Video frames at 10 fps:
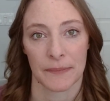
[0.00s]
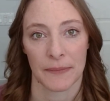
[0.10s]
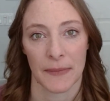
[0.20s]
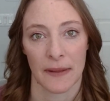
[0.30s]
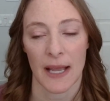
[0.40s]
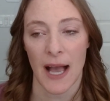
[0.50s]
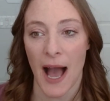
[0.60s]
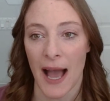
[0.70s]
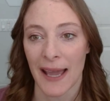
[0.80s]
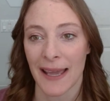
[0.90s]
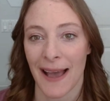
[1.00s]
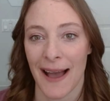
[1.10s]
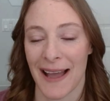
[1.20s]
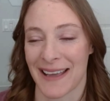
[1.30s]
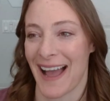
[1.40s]
Like I
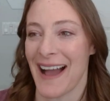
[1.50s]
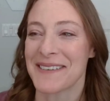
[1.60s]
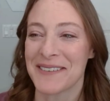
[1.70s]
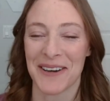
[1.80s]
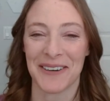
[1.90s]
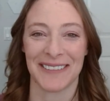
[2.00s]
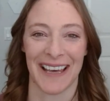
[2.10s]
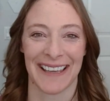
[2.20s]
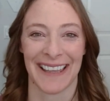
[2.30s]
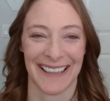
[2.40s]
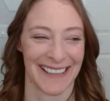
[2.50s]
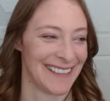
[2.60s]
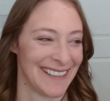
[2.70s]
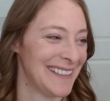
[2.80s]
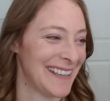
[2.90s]
don't know, like,
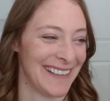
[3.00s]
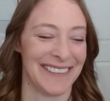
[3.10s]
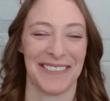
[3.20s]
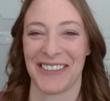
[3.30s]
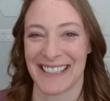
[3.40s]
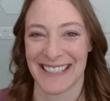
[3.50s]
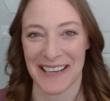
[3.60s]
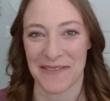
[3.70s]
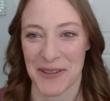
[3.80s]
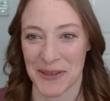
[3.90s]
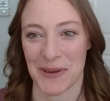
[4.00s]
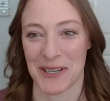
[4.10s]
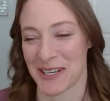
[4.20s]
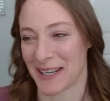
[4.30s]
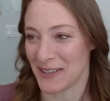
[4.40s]
I don't know if you could see it for those
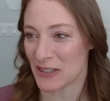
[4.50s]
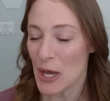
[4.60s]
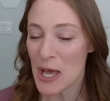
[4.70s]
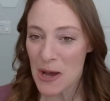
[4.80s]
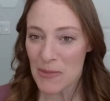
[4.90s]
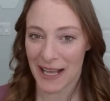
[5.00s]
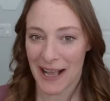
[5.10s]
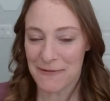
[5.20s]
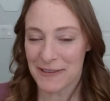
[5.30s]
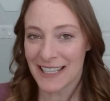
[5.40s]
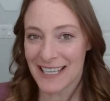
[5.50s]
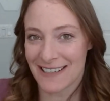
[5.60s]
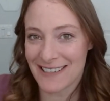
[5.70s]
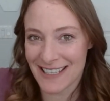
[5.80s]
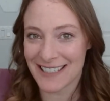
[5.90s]
watching on YouTube, but like I feel like
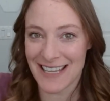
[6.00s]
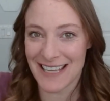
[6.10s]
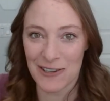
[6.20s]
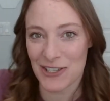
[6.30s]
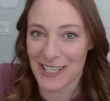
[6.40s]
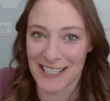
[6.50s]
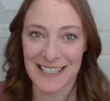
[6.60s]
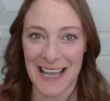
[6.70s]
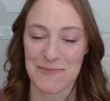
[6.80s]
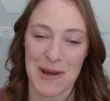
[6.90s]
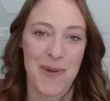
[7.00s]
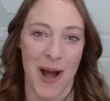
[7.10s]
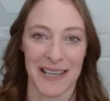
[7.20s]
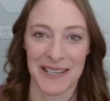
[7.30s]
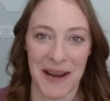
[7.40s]
there's this energy inside my
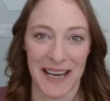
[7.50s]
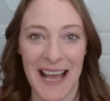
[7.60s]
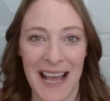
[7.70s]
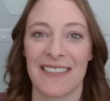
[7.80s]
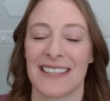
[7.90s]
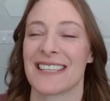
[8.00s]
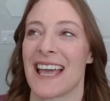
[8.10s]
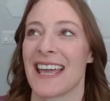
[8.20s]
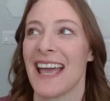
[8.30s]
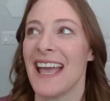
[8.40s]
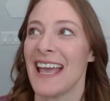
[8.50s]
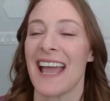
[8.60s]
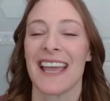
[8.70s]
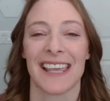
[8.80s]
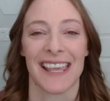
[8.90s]
body right now that's like,
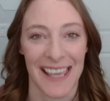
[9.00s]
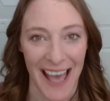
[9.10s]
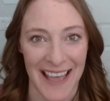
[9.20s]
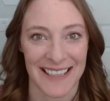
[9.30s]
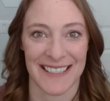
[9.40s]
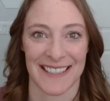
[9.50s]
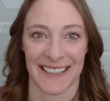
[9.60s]
yes,